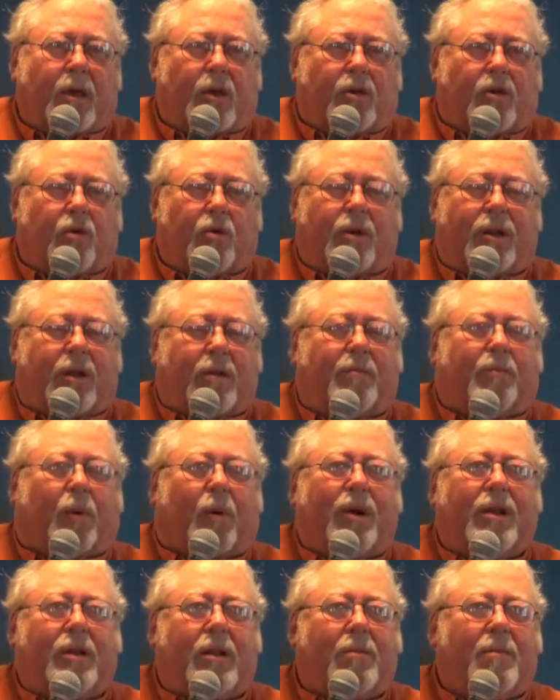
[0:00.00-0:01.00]
you didn't
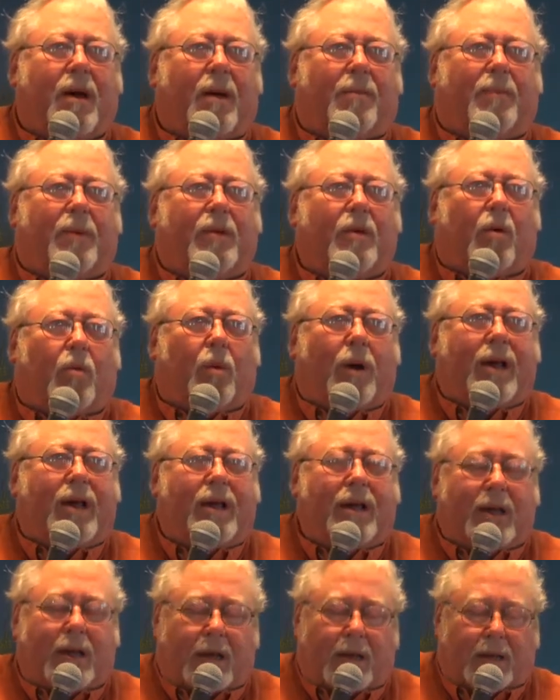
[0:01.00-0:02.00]
bring them up in the
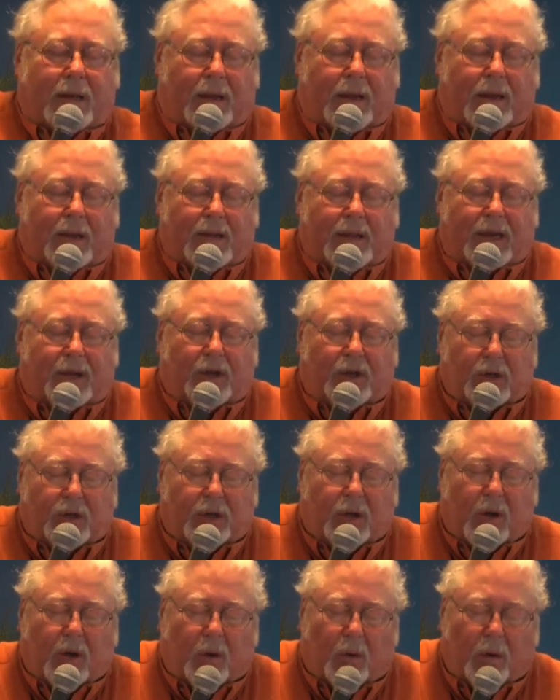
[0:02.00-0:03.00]
way they
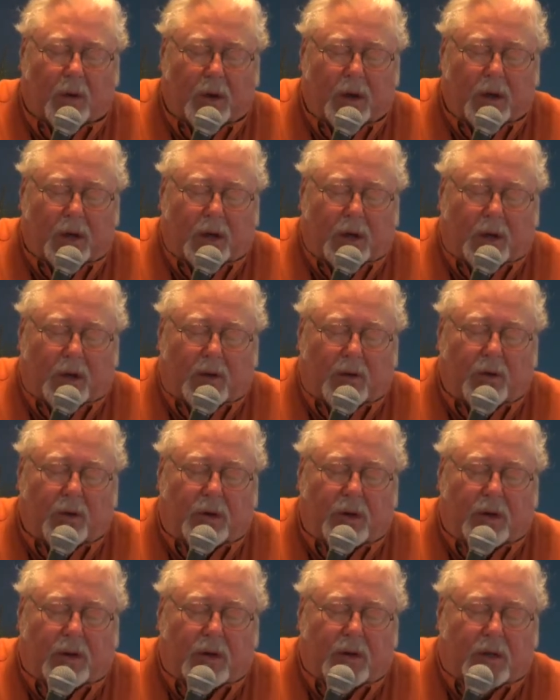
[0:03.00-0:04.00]
should go, you
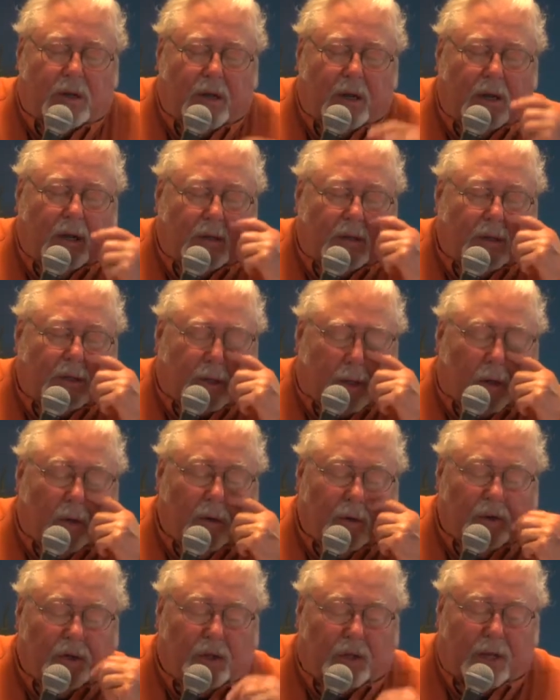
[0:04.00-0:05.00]
didn't uh,
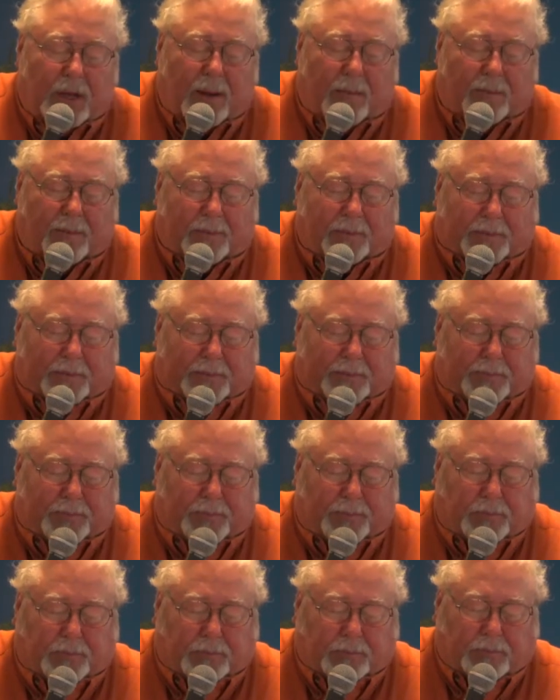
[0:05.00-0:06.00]
scourge them.
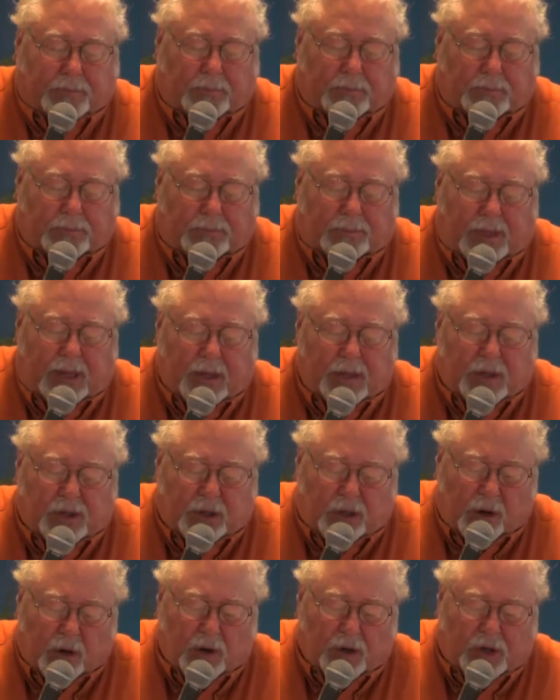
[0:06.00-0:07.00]

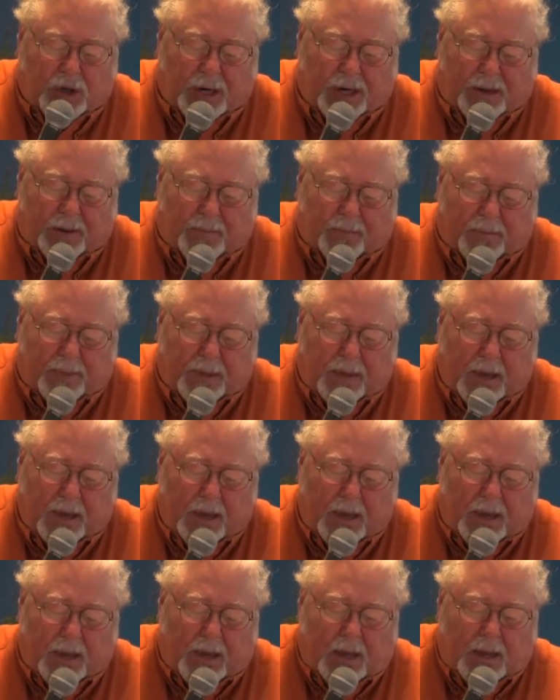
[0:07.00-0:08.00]
Scourging
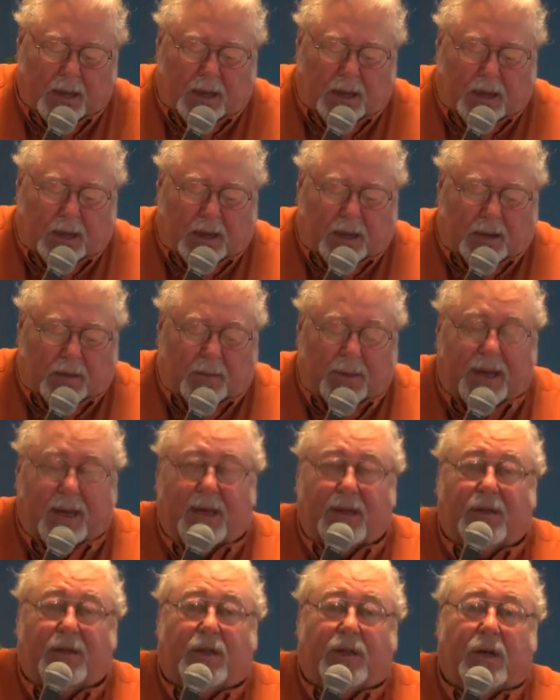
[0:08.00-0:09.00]

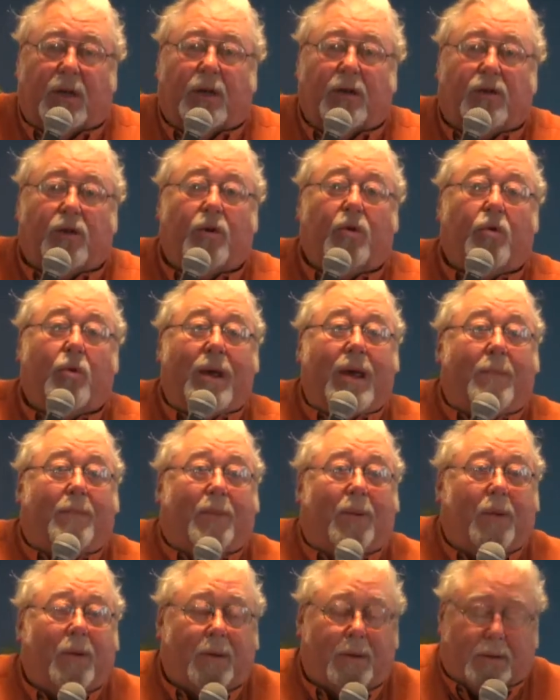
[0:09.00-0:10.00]
means to
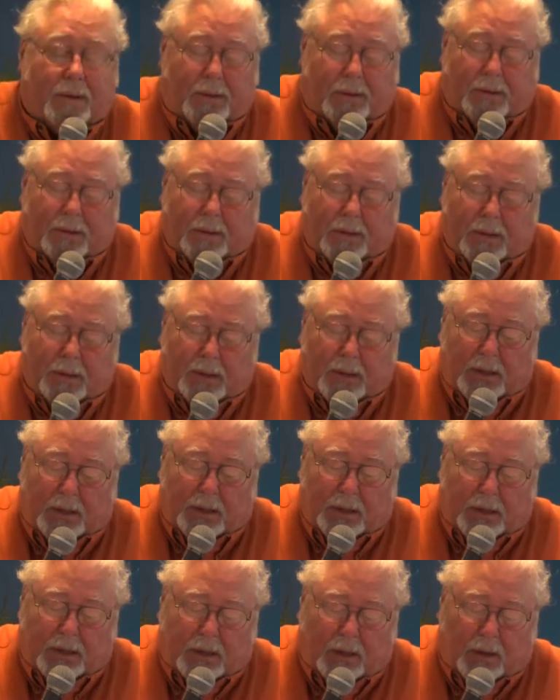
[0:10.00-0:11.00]
whip.
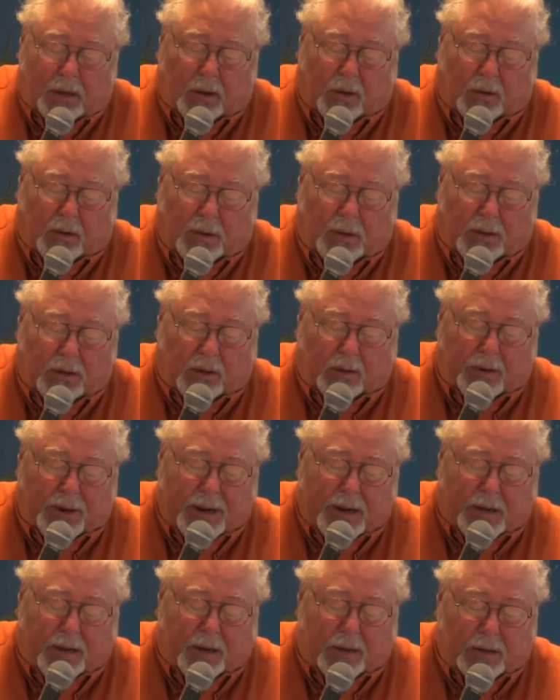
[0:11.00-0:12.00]
Hello, in the
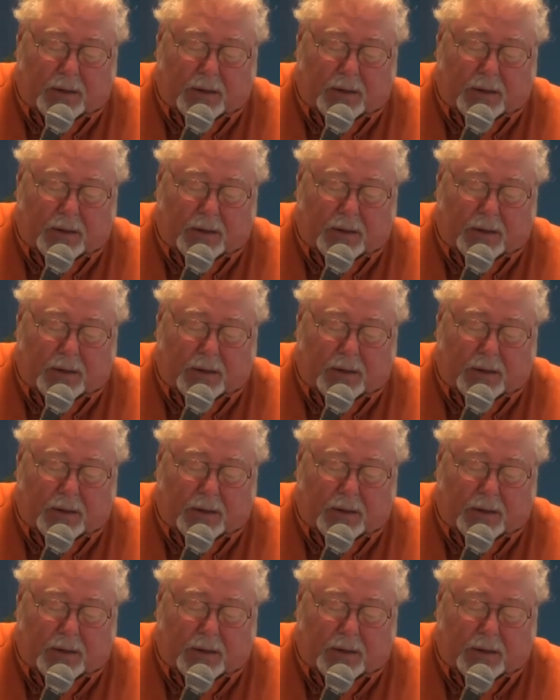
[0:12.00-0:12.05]
Greek,